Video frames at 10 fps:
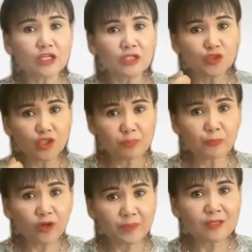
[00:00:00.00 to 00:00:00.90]
She
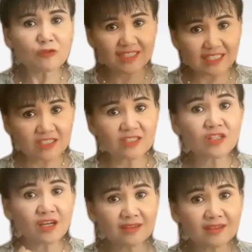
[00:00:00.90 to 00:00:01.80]
probably does
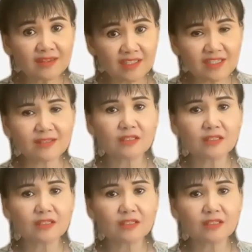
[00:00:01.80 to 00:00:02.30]
not need